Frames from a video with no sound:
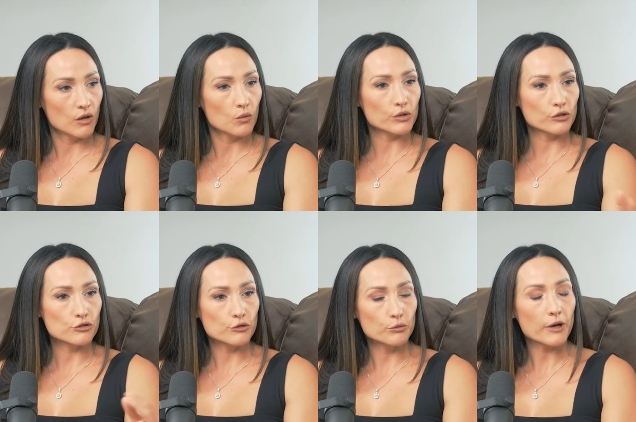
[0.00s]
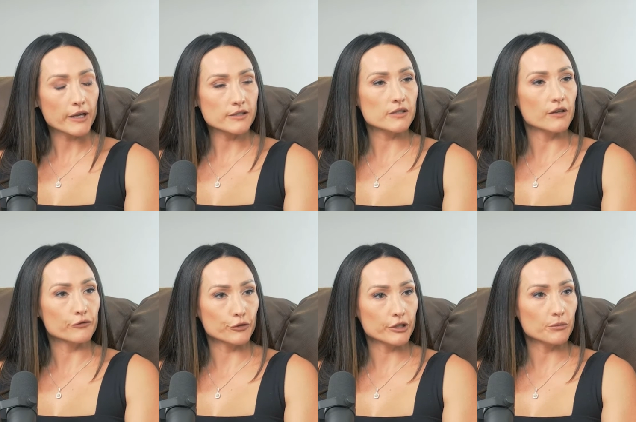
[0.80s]
what the true price of
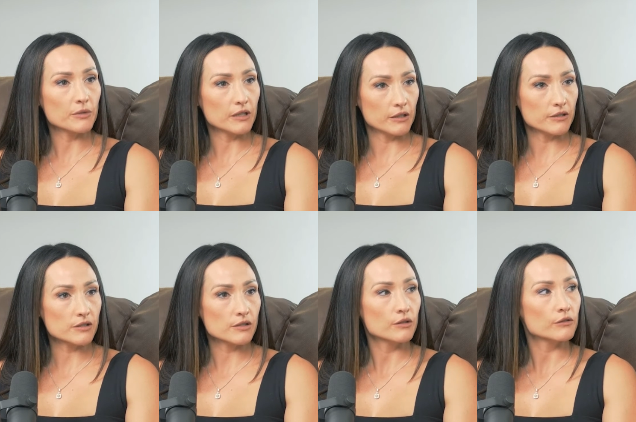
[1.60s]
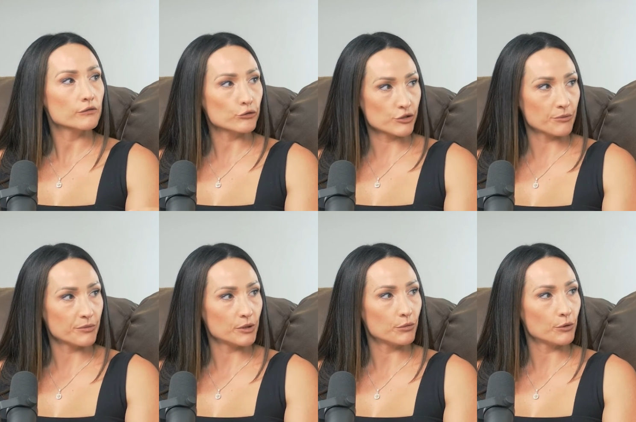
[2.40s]
freedom is for some
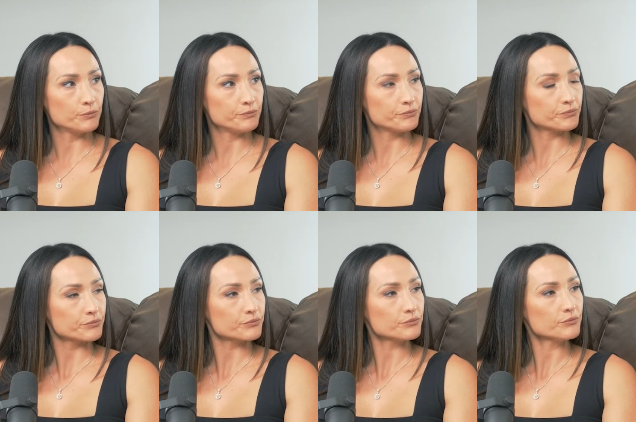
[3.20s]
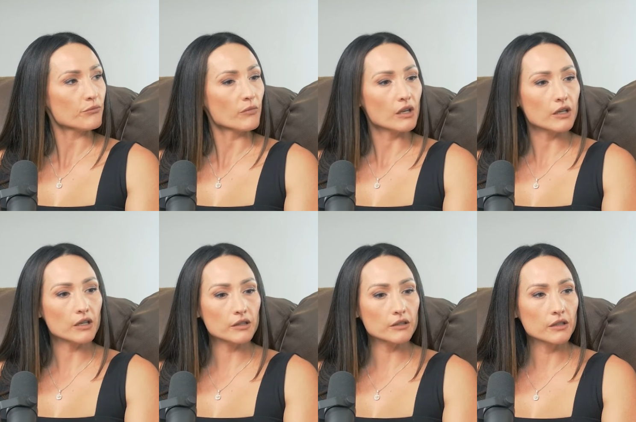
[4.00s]
people.
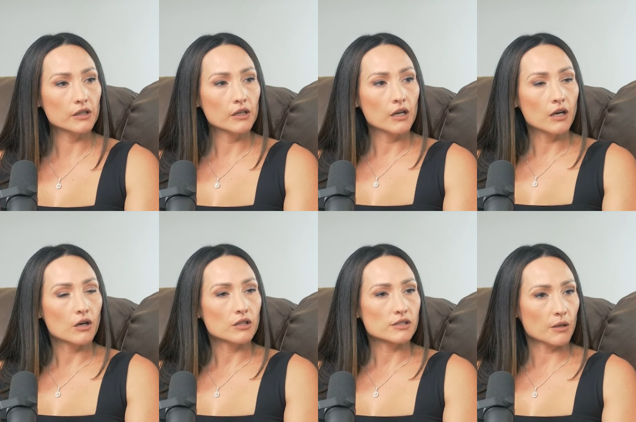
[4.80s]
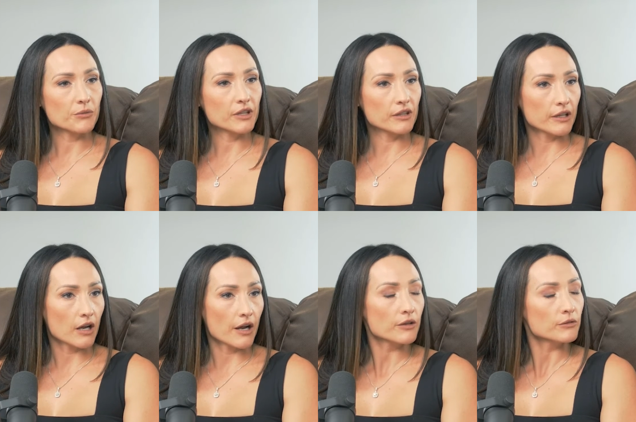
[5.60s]
And something that
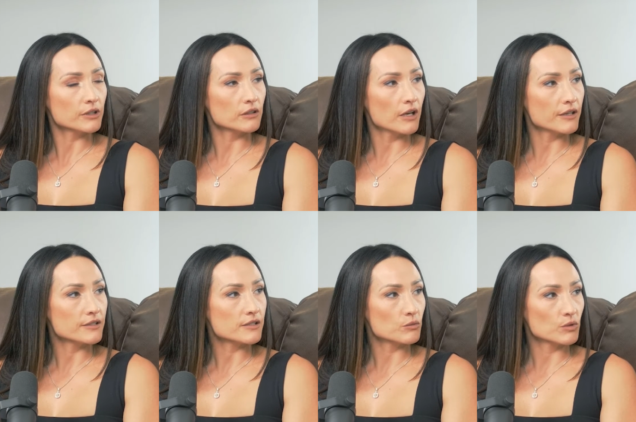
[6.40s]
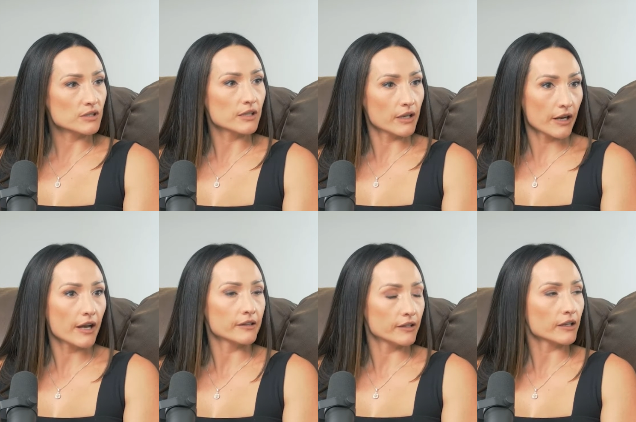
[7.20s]
I realized was that I
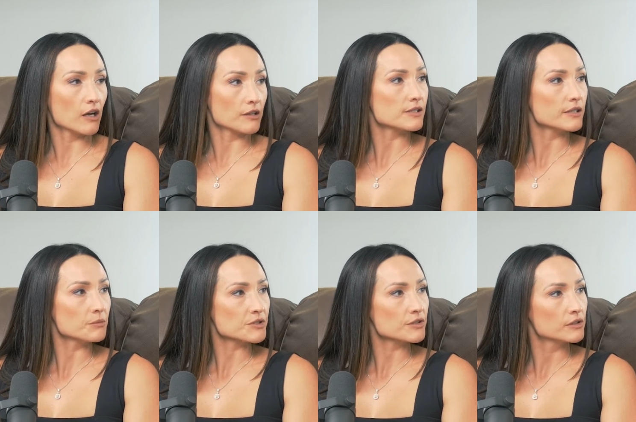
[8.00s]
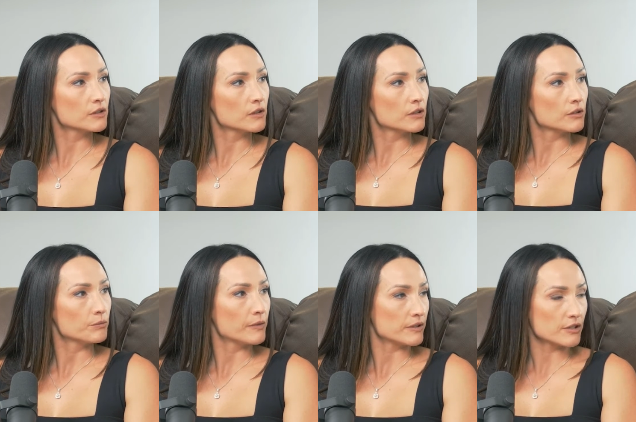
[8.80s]
had that concept
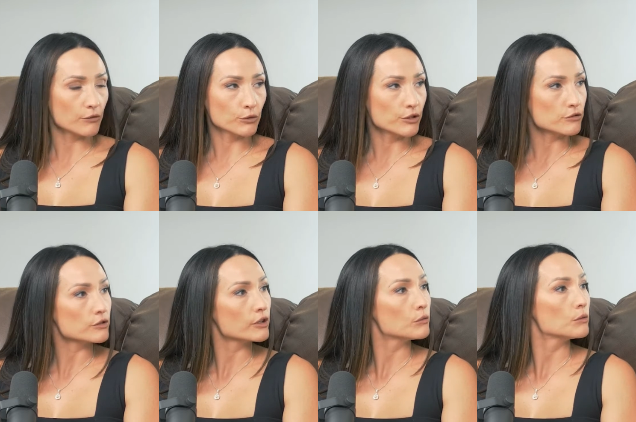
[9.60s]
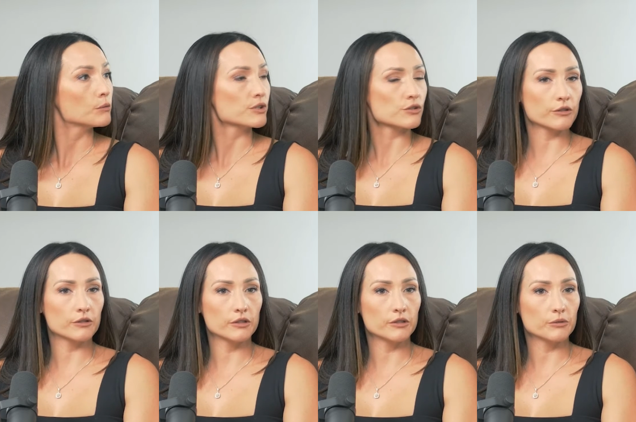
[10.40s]
several years ago when we
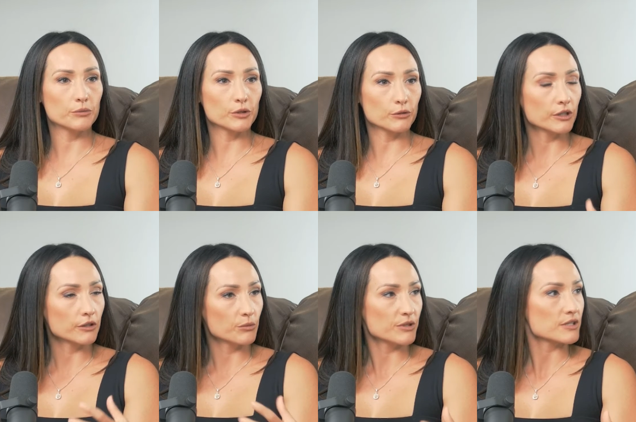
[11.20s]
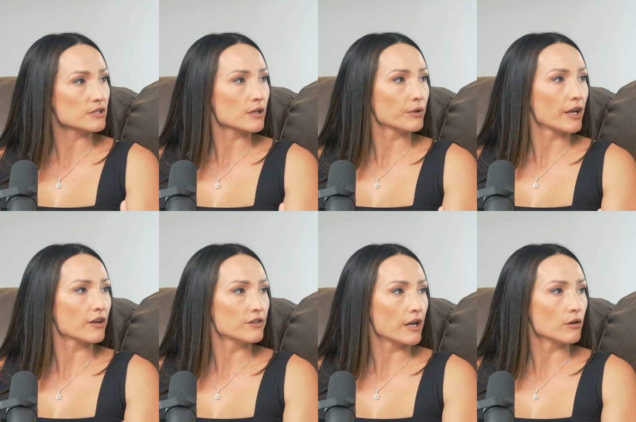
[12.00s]
started building the business that we
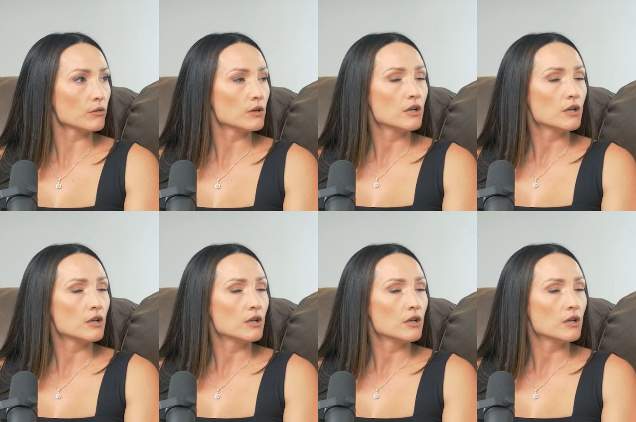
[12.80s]
have now,